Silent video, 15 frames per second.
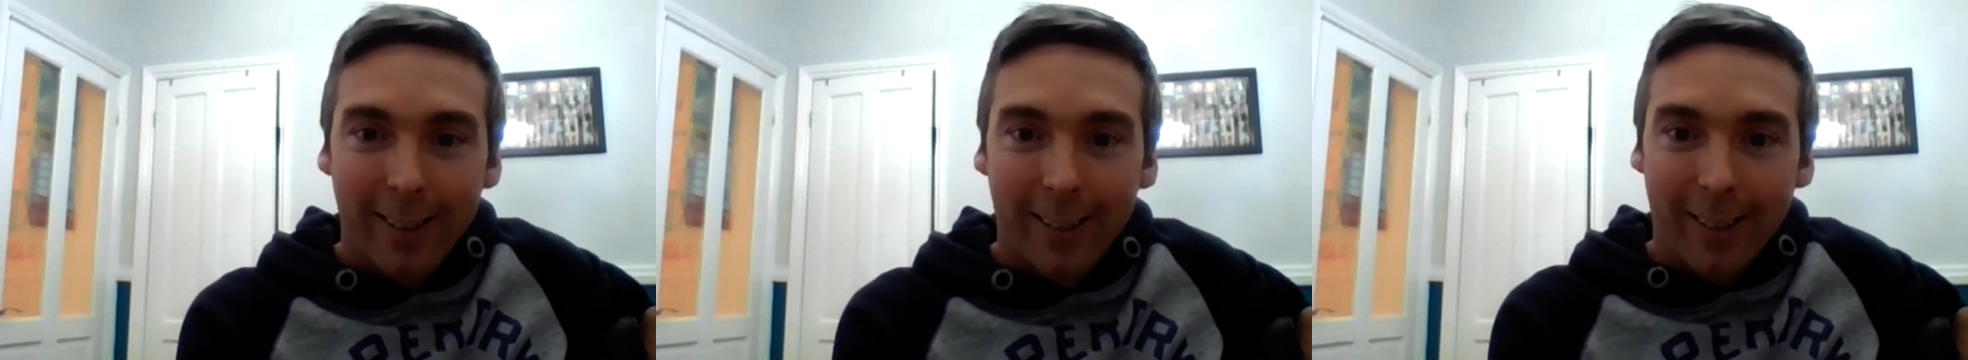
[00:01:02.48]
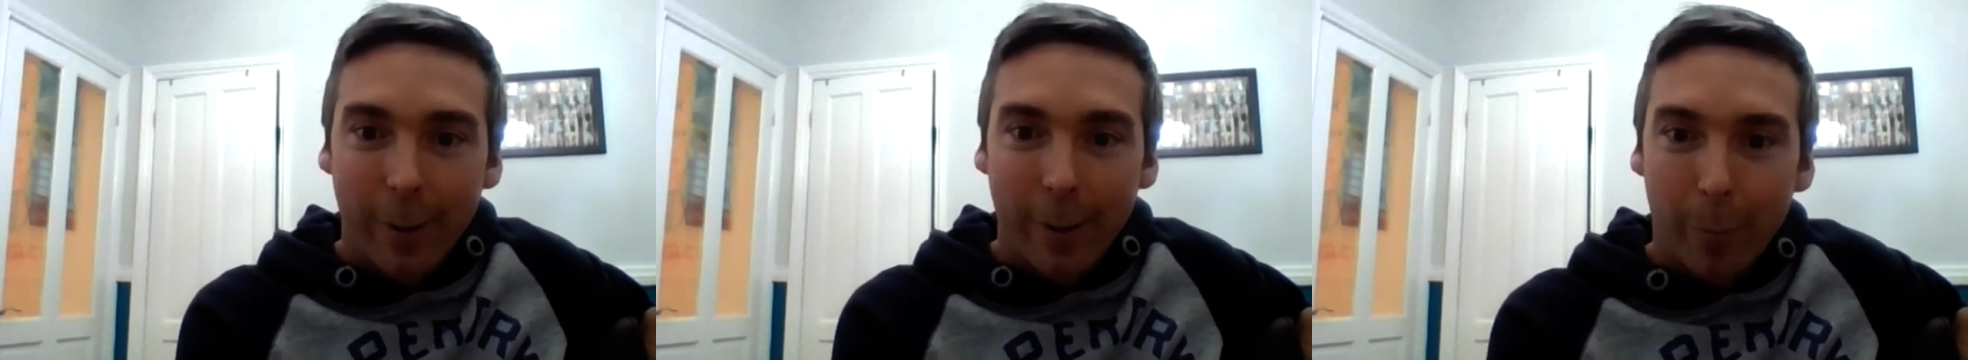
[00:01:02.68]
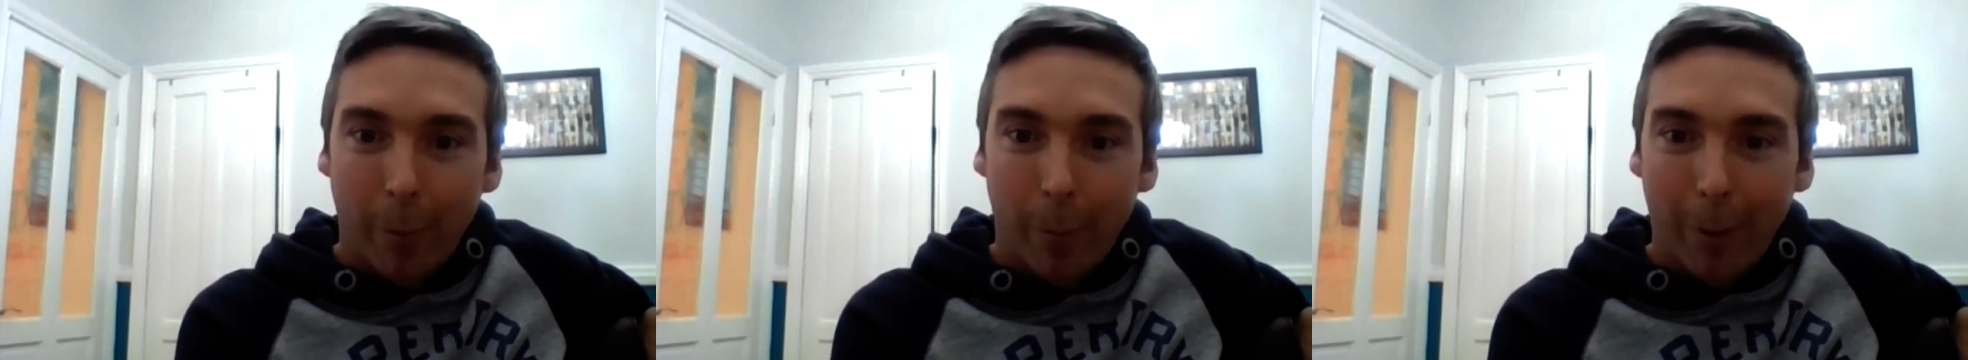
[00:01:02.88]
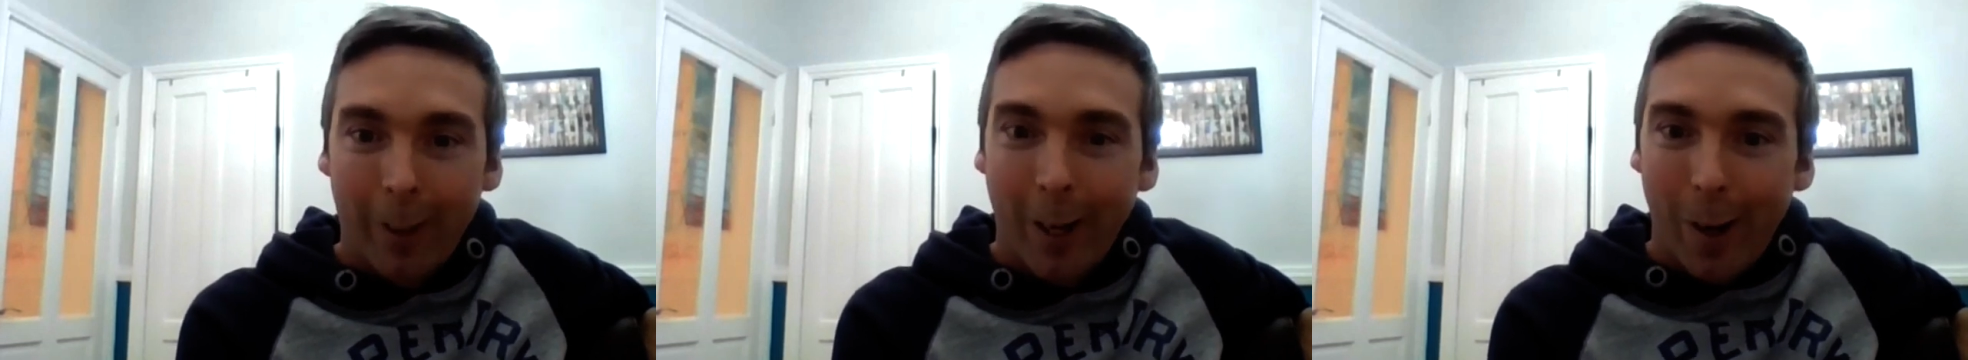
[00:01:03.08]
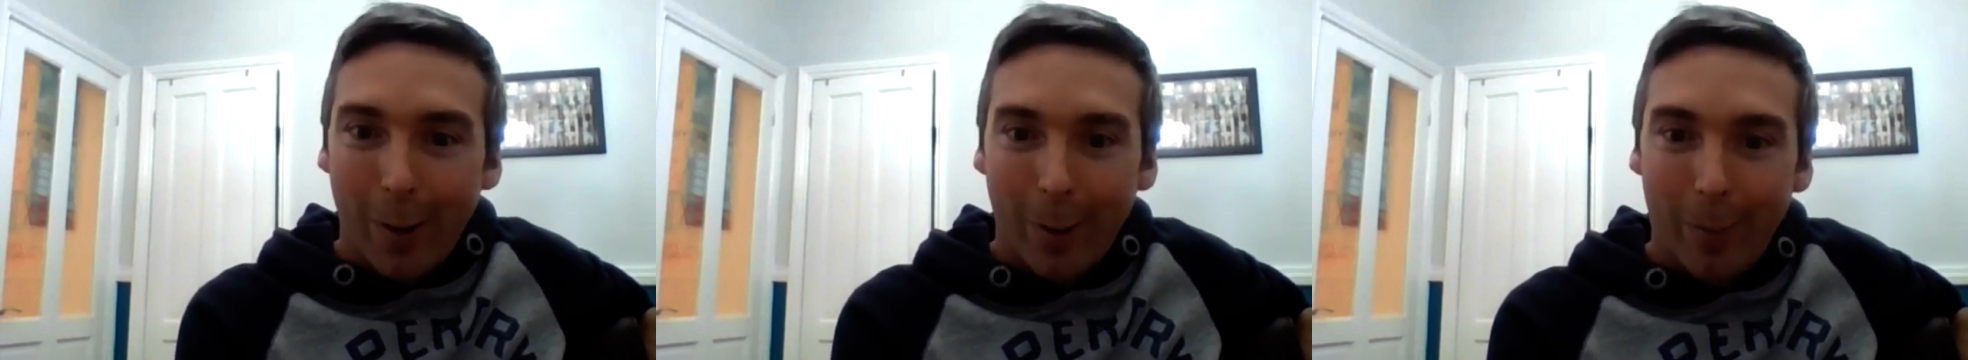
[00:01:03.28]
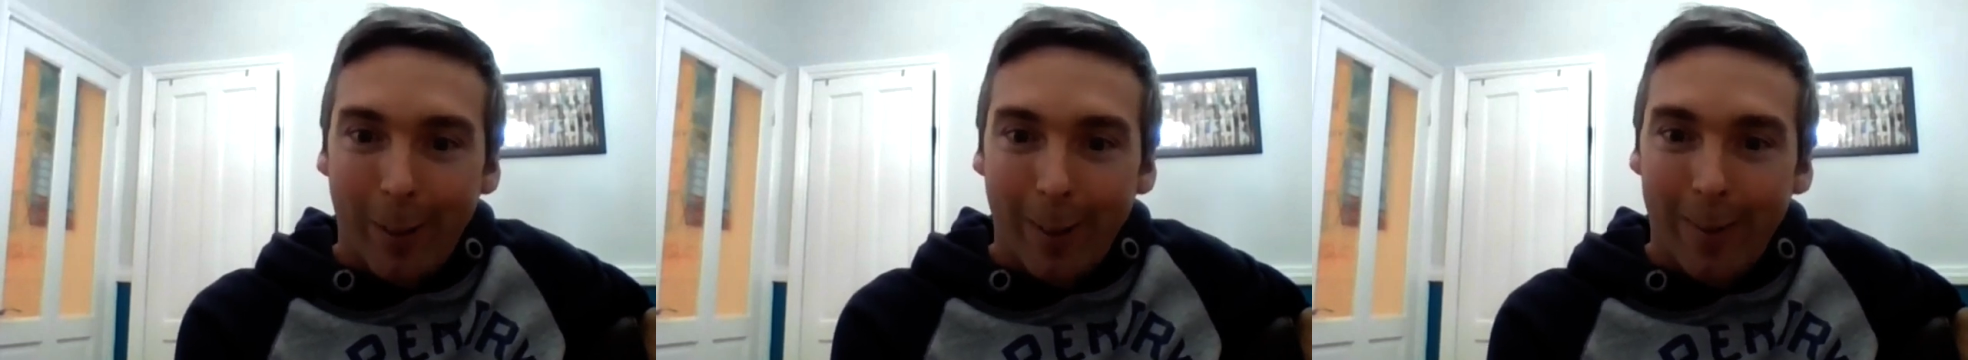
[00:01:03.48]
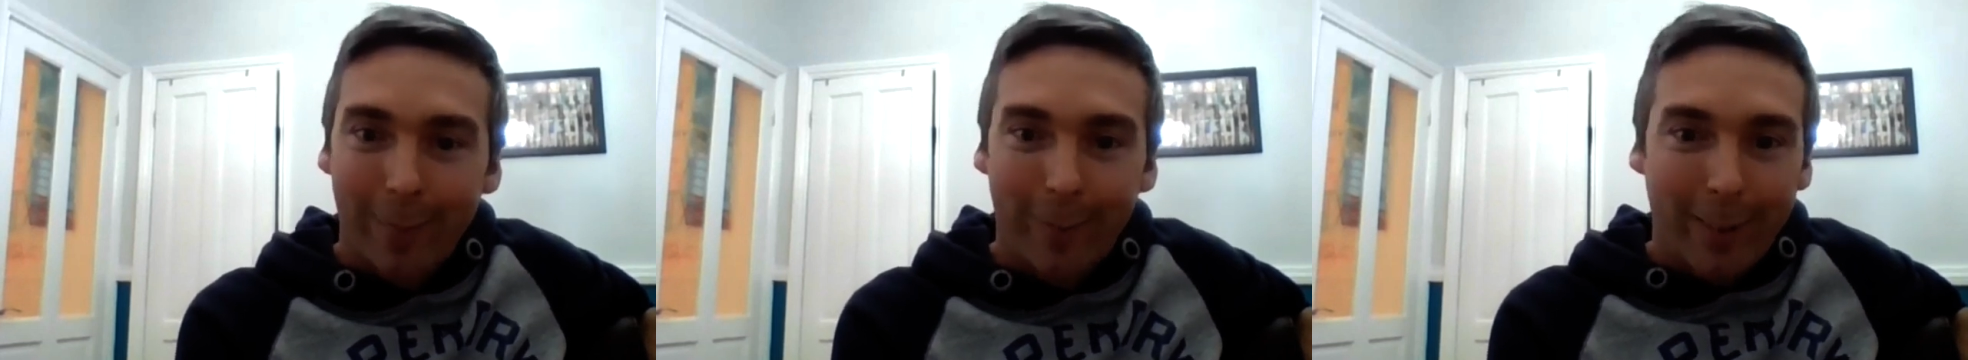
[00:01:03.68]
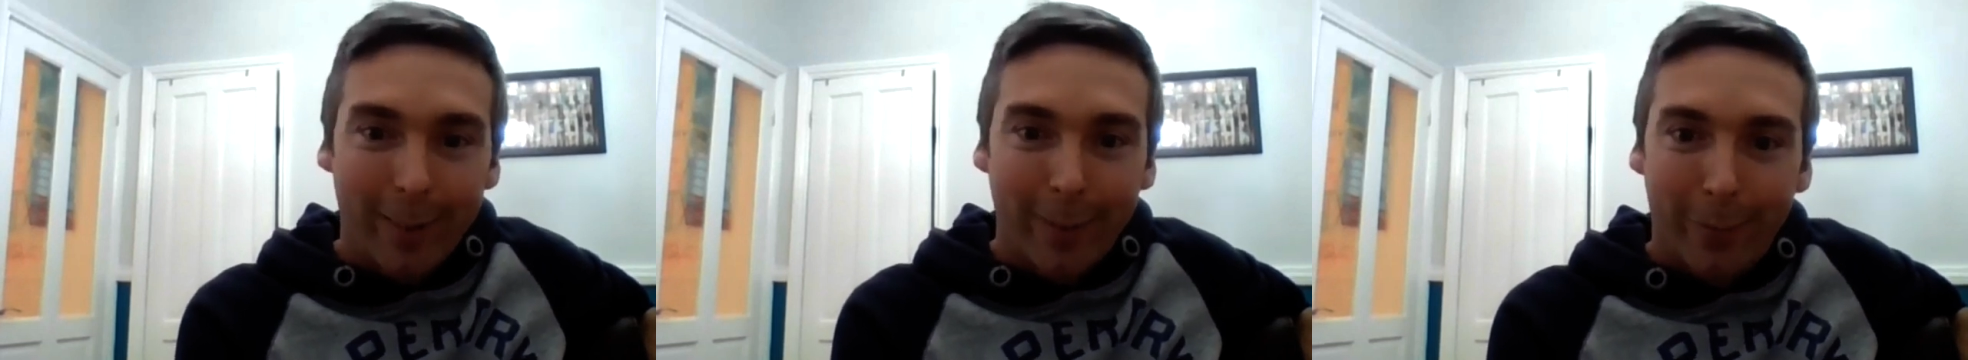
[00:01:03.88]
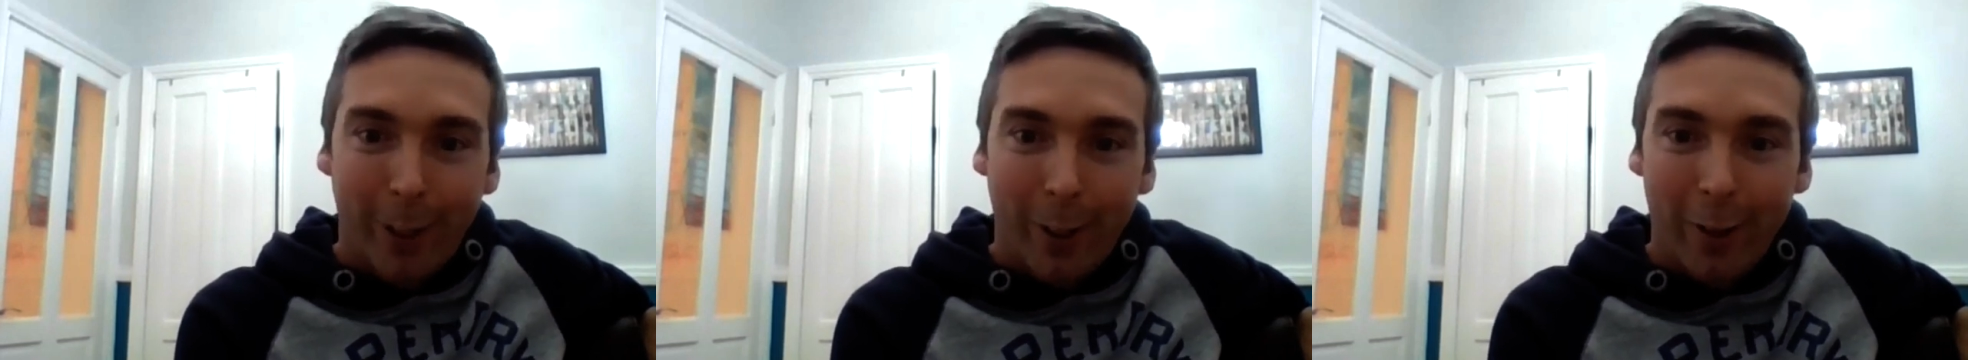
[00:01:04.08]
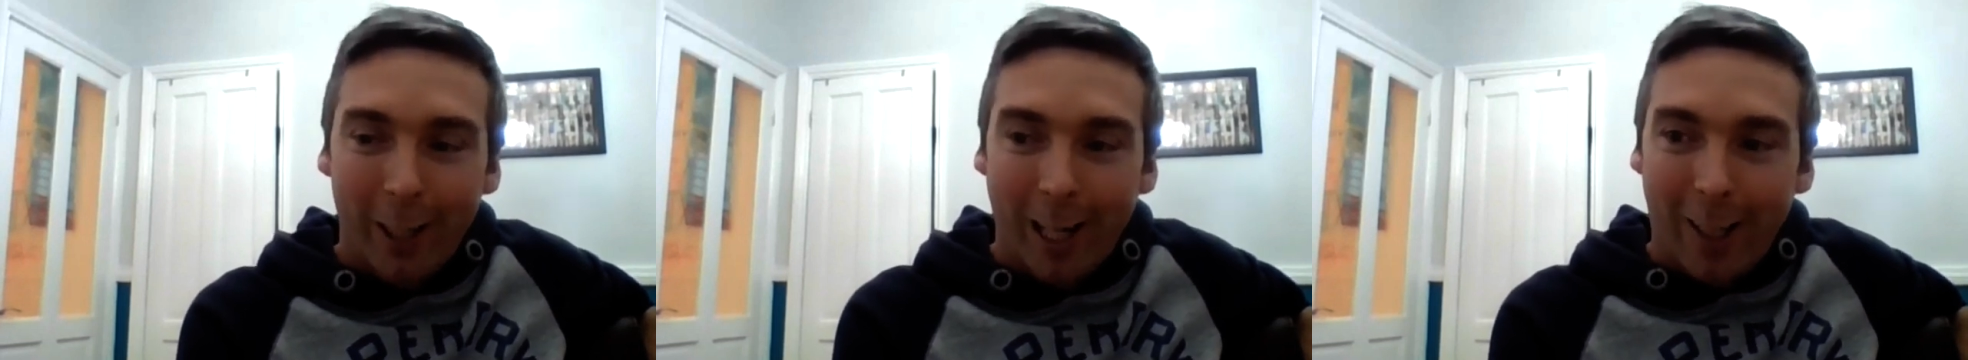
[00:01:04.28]
keeps me on my toes, but it's a
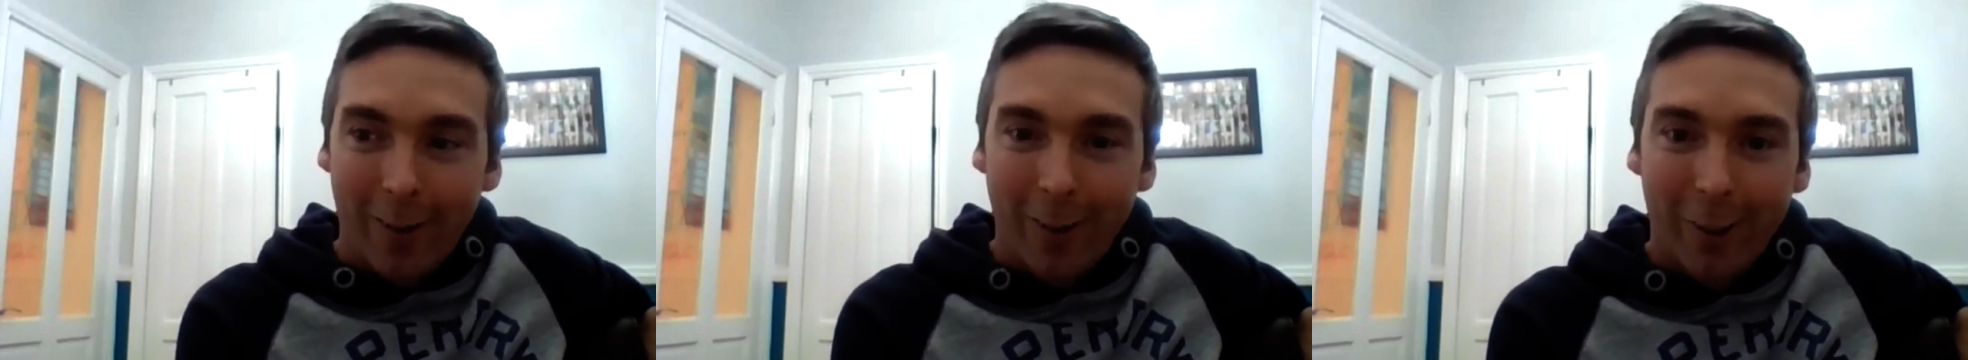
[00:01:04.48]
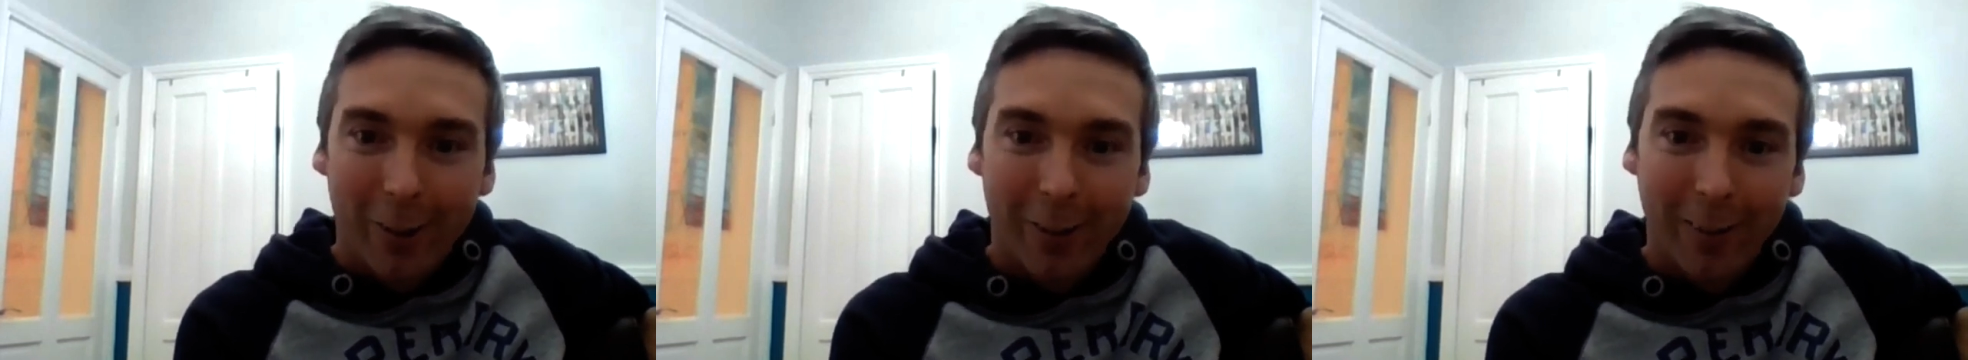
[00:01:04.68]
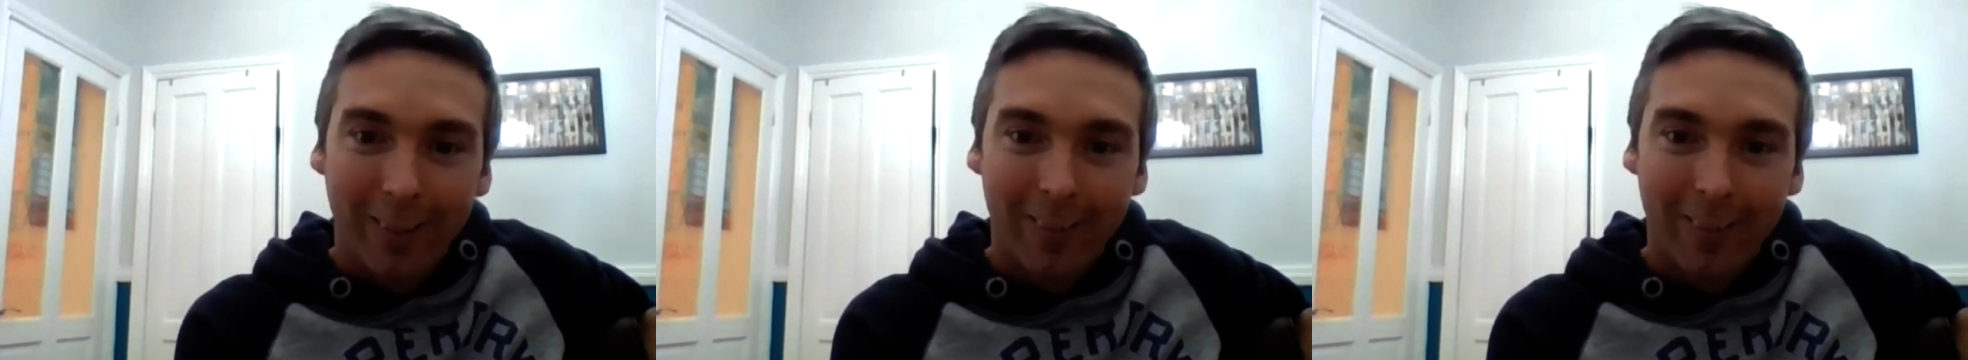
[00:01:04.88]
fun challenge.